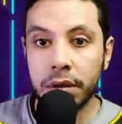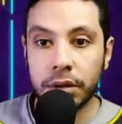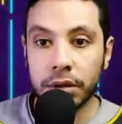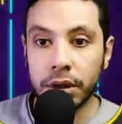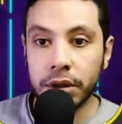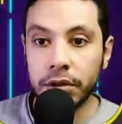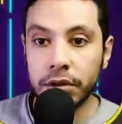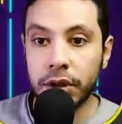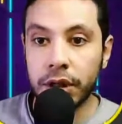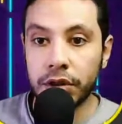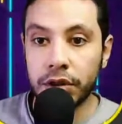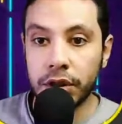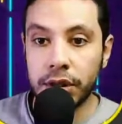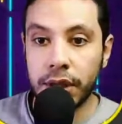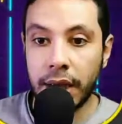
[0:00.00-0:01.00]
then you can
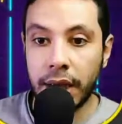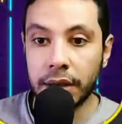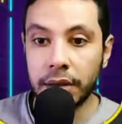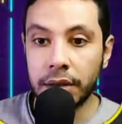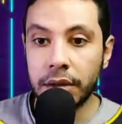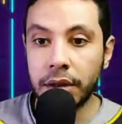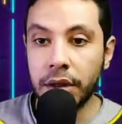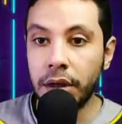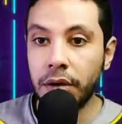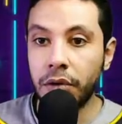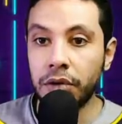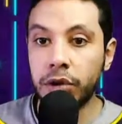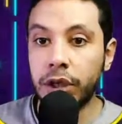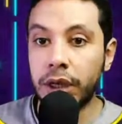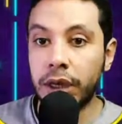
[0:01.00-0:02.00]
just add it.
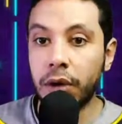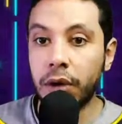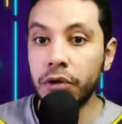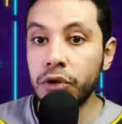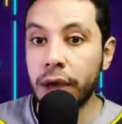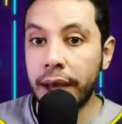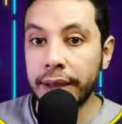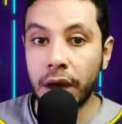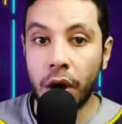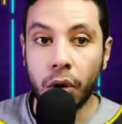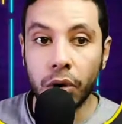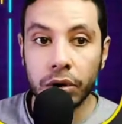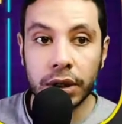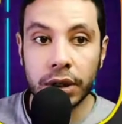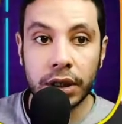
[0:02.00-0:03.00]
Or you can also add a
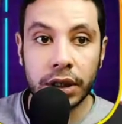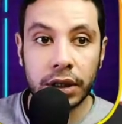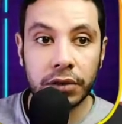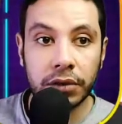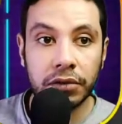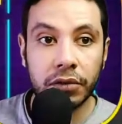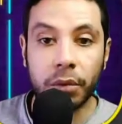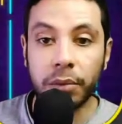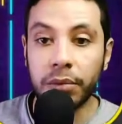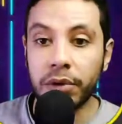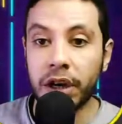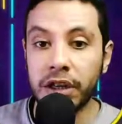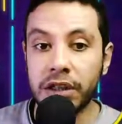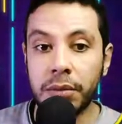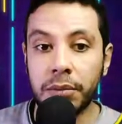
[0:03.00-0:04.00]
hotel here from
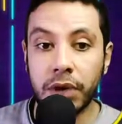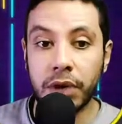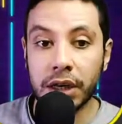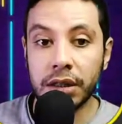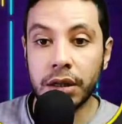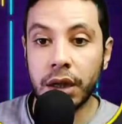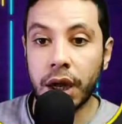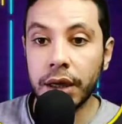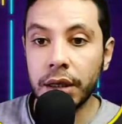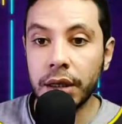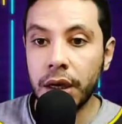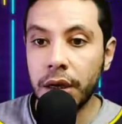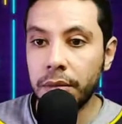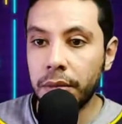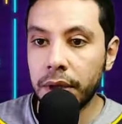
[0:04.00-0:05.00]
Priceline,
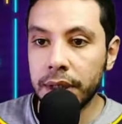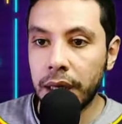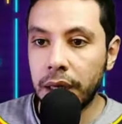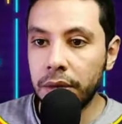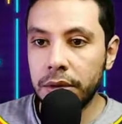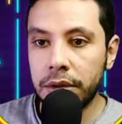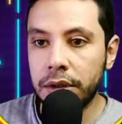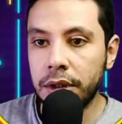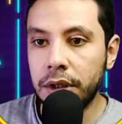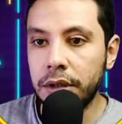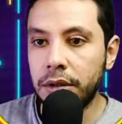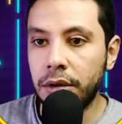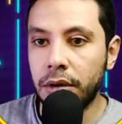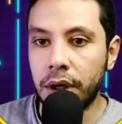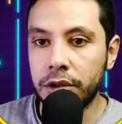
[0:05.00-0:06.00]
but I will say
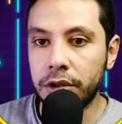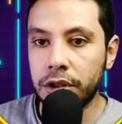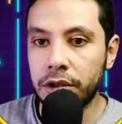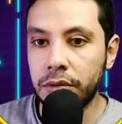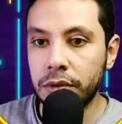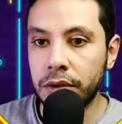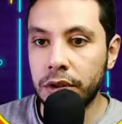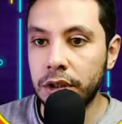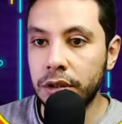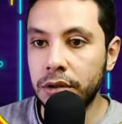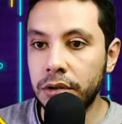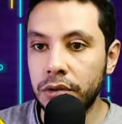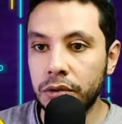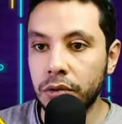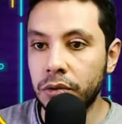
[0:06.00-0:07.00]
no, I just would
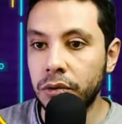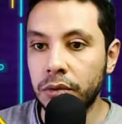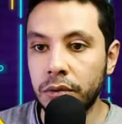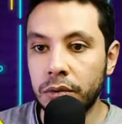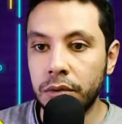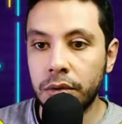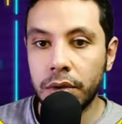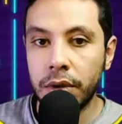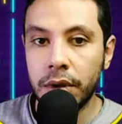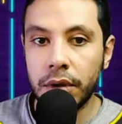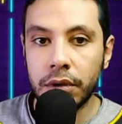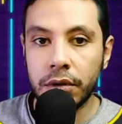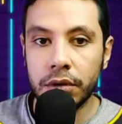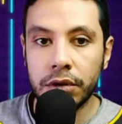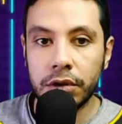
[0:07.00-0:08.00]
need to
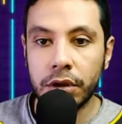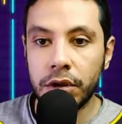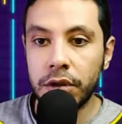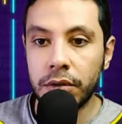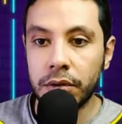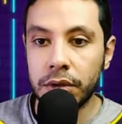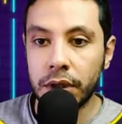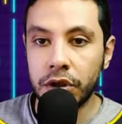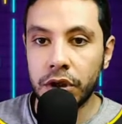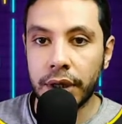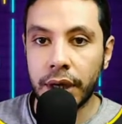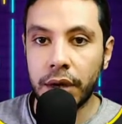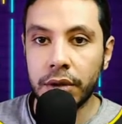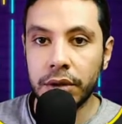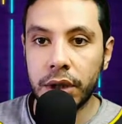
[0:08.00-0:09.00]
continue to the
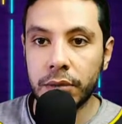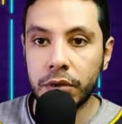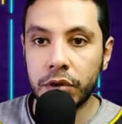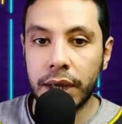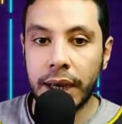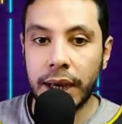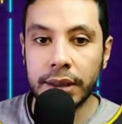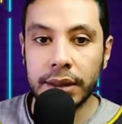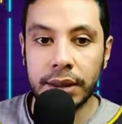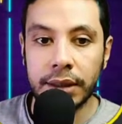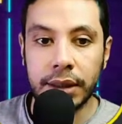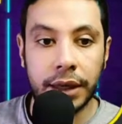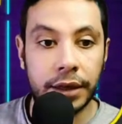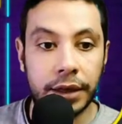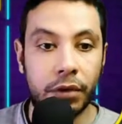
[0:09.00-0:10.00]
checkout. I'm not adding
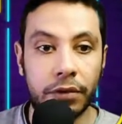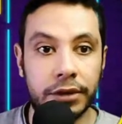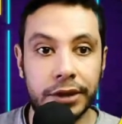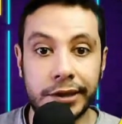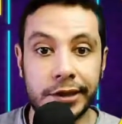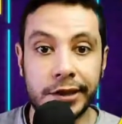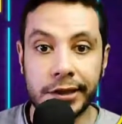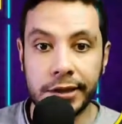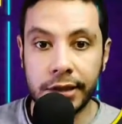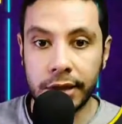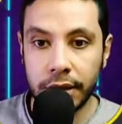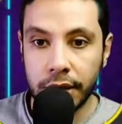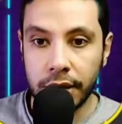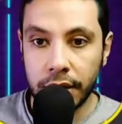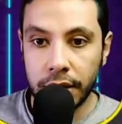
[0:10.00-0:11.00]
any of this
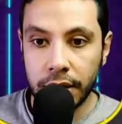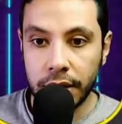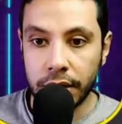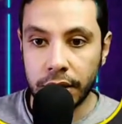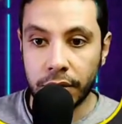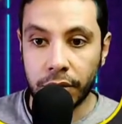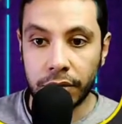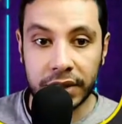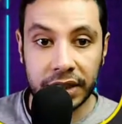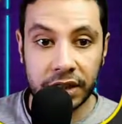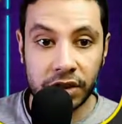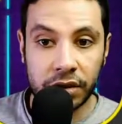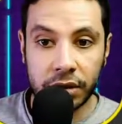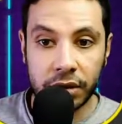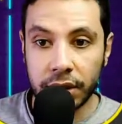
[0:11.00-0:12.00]
of
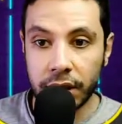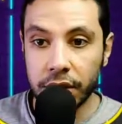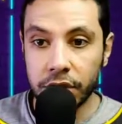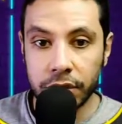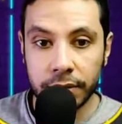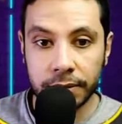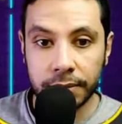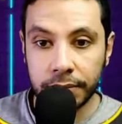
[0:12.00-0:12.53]
these things.